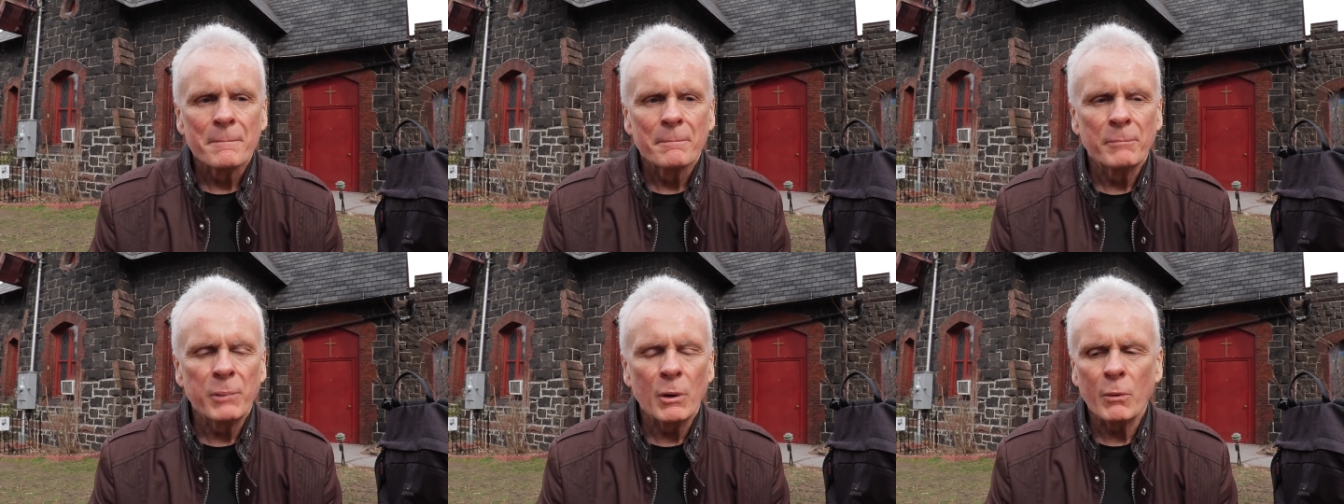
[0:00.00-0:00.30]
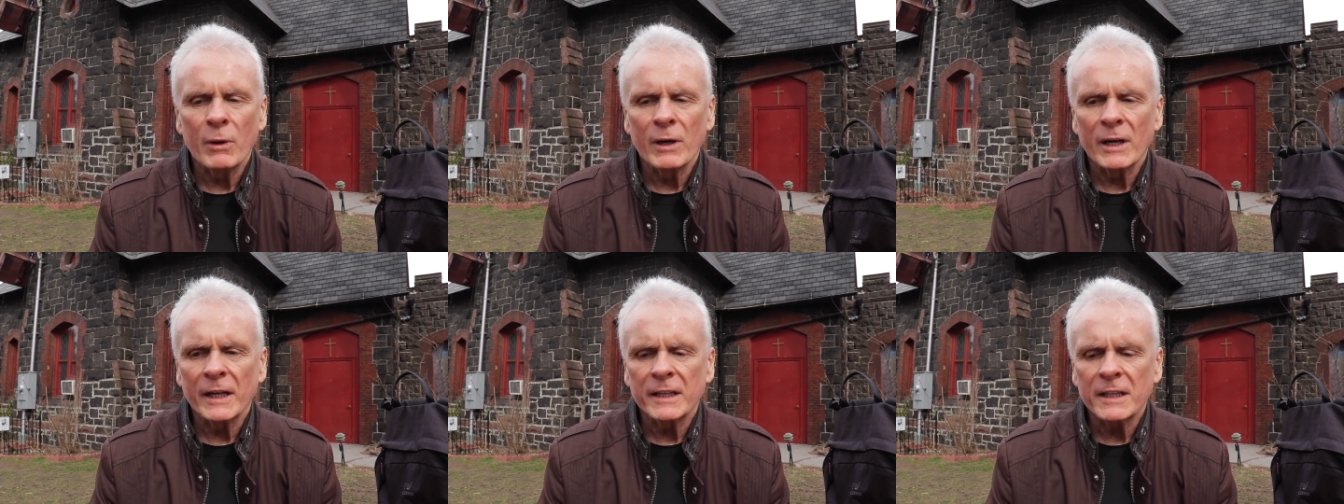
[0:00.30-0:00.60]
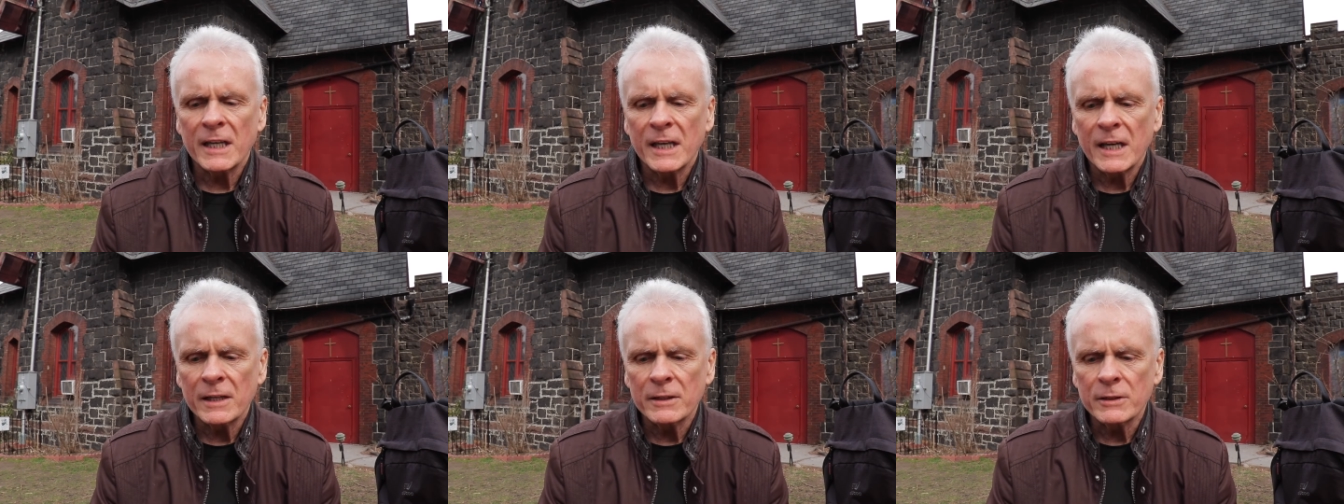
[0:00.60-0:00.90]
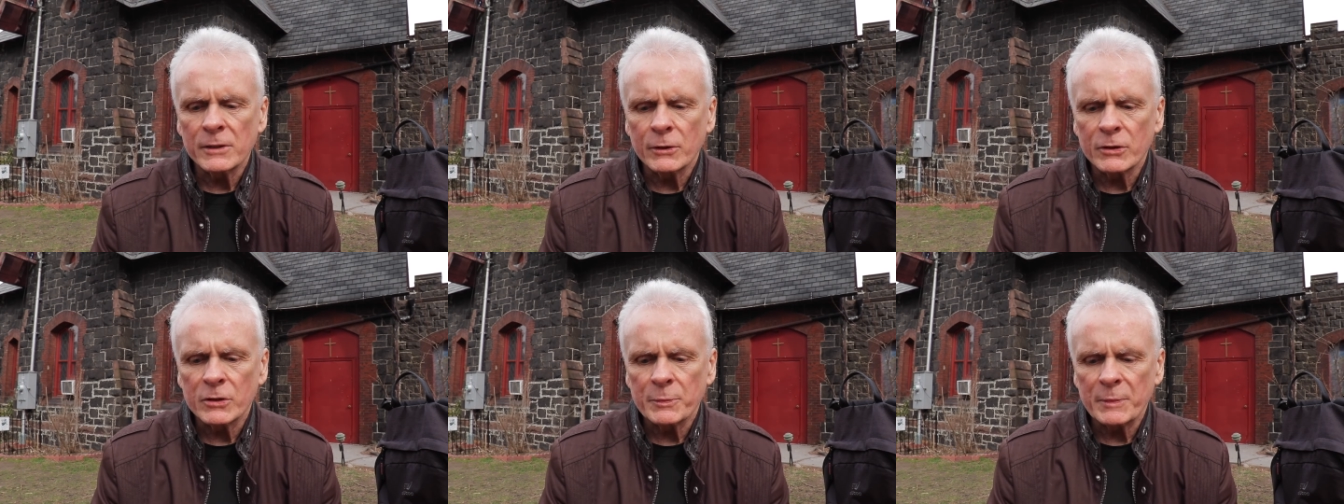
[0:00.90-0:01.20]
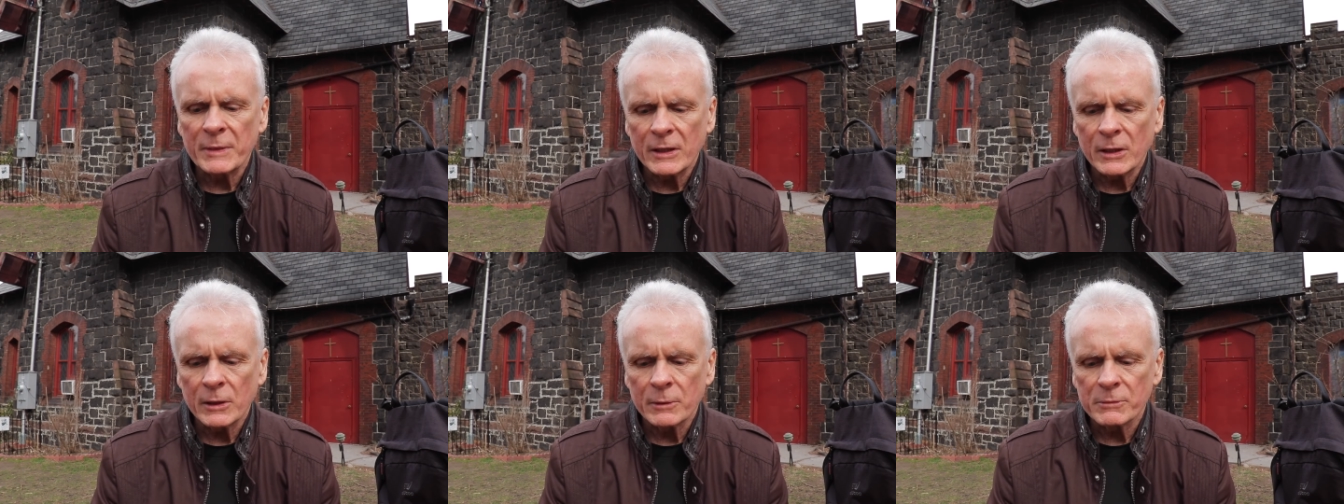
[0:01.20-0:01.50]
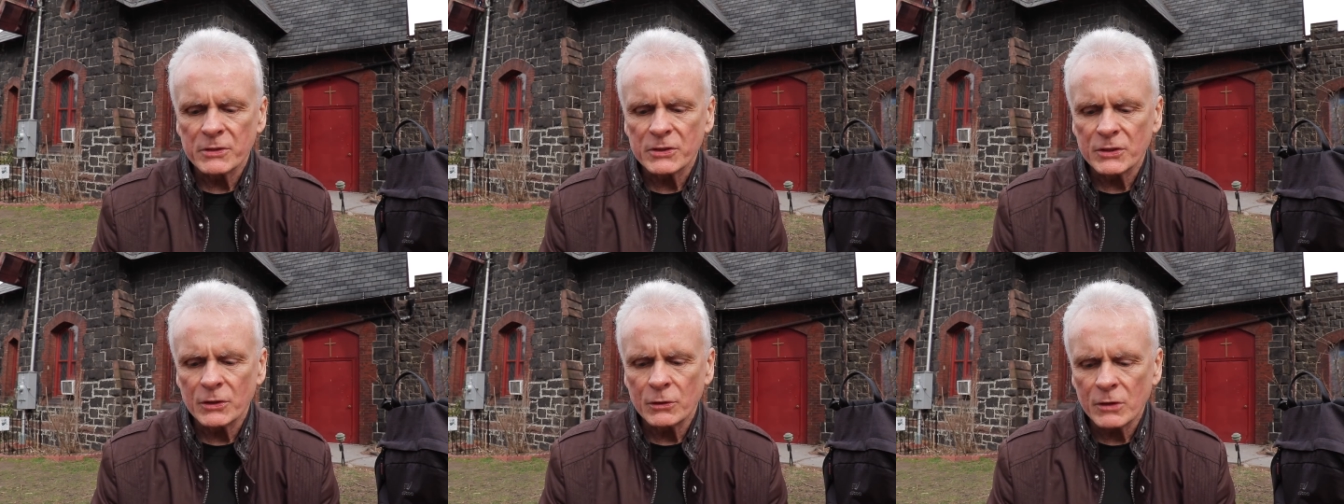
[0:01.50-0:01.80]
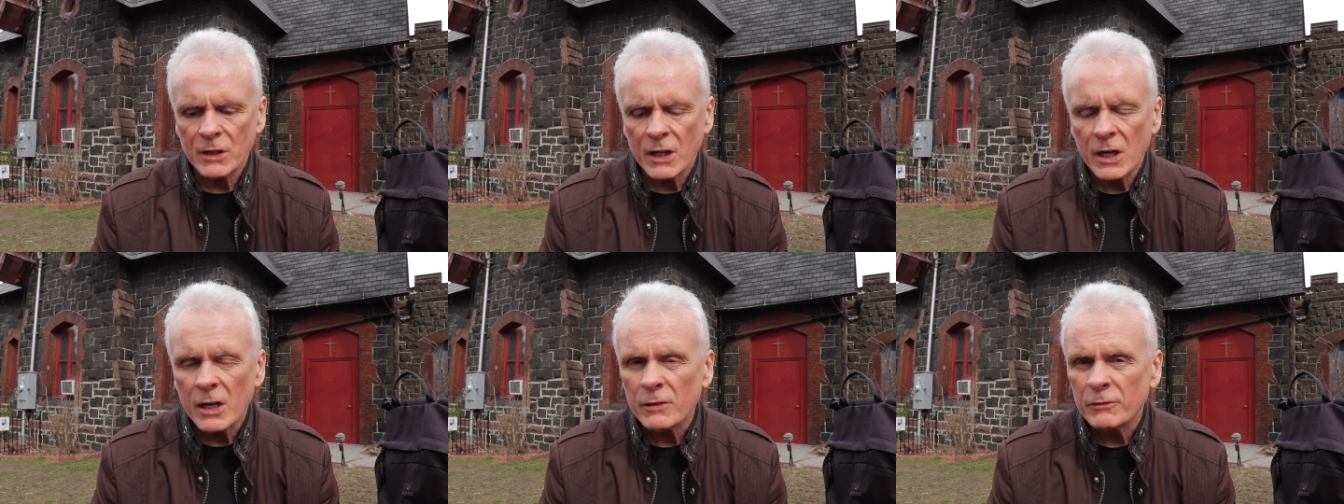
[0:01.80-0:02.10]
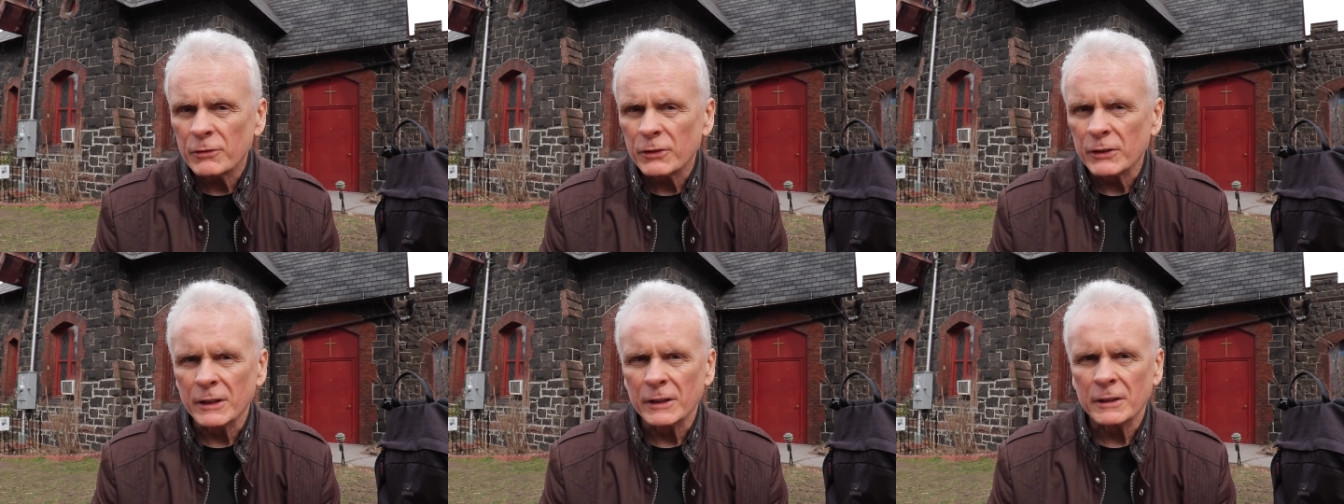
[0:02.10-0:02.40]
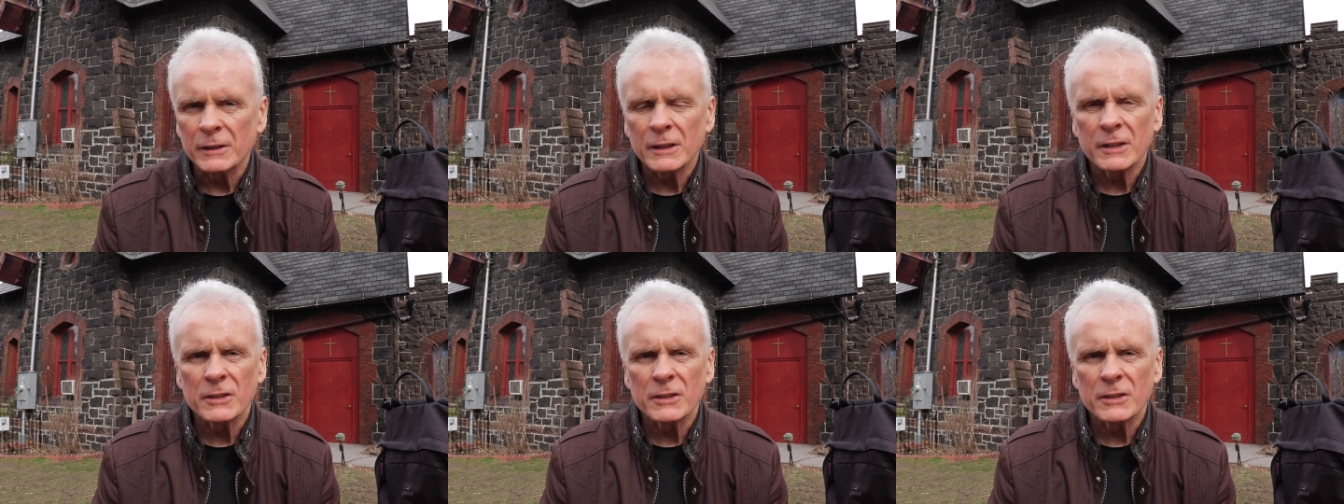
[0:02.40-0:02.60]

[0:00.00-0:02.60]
But what I can do is become so confident